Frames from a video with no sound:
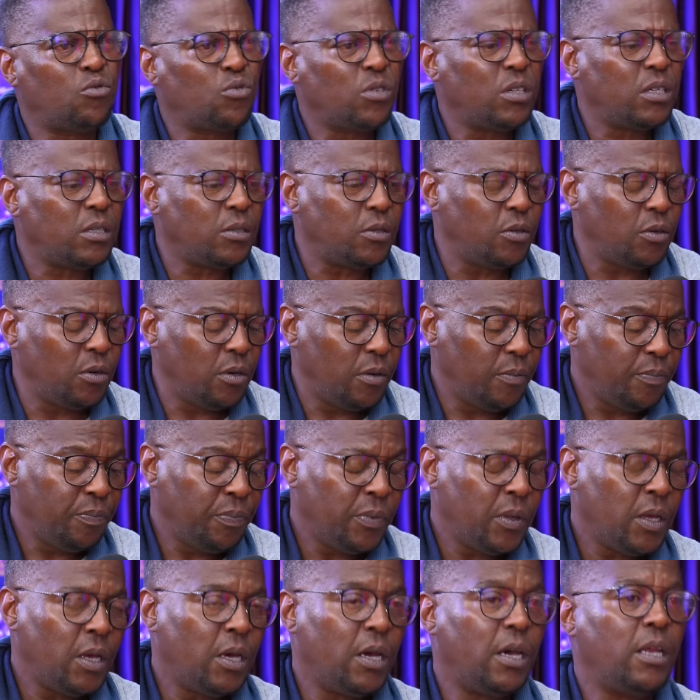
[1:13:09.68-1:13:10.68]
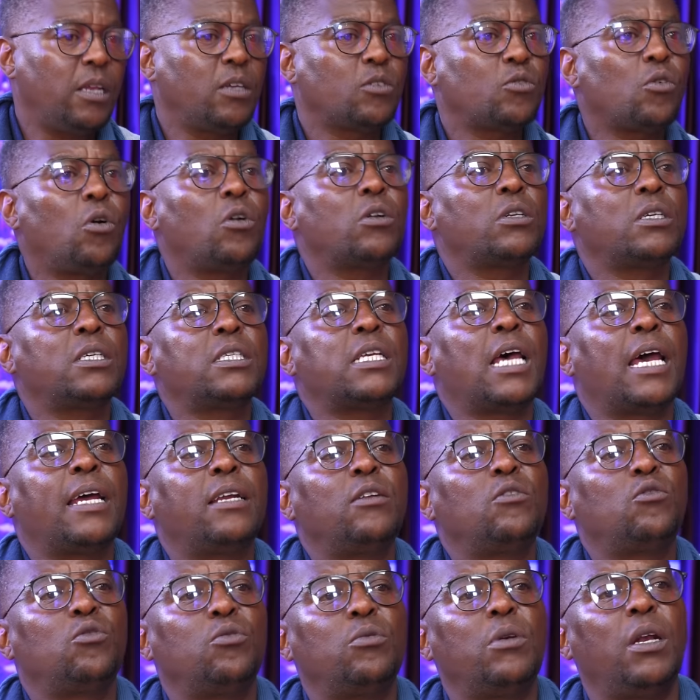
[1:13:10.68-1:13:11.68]
You know? And it's all
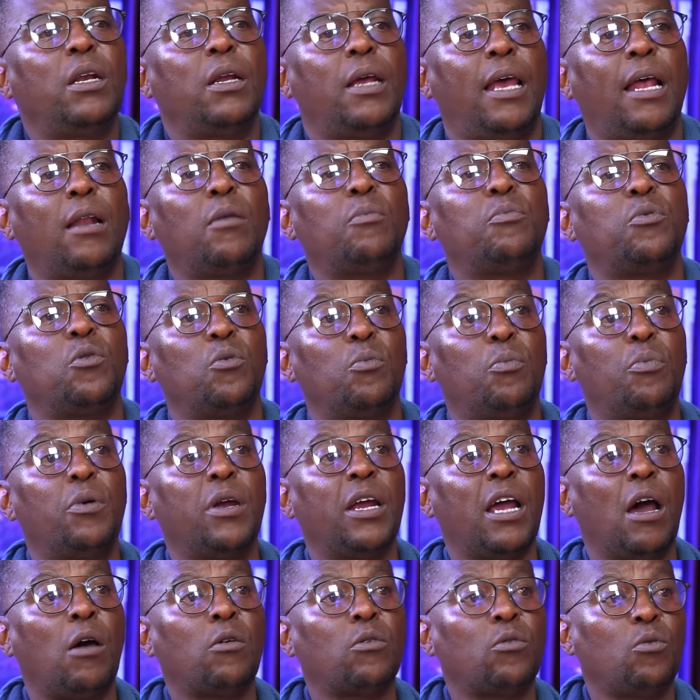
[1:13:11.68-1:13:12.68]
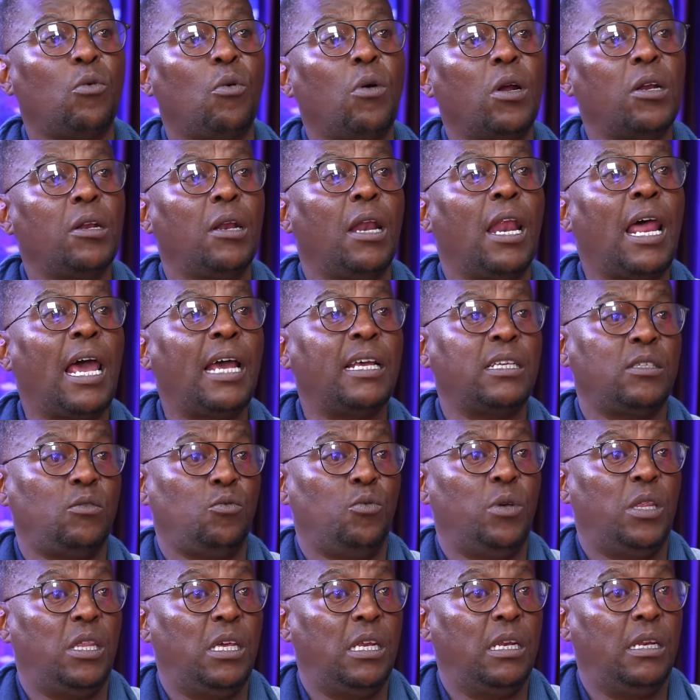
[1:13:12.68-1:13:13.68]
designed to help you bring out what lies
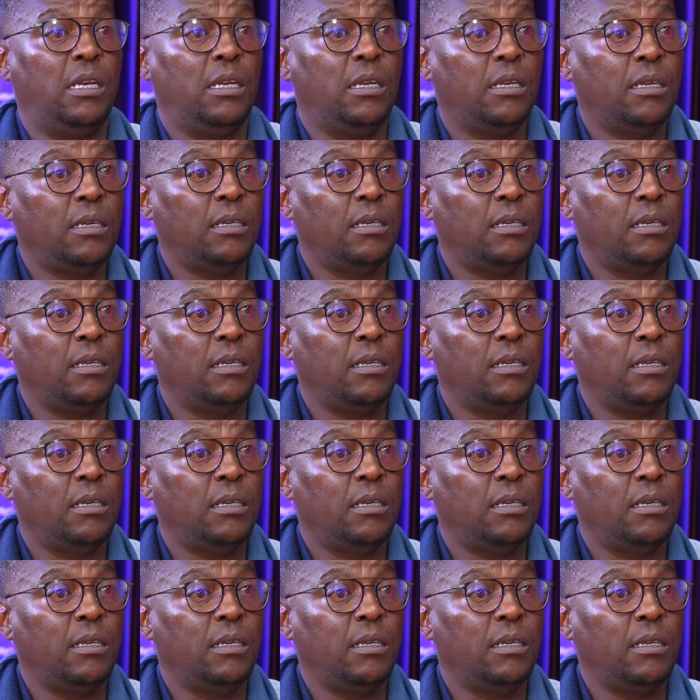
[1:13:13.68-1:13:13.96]
within.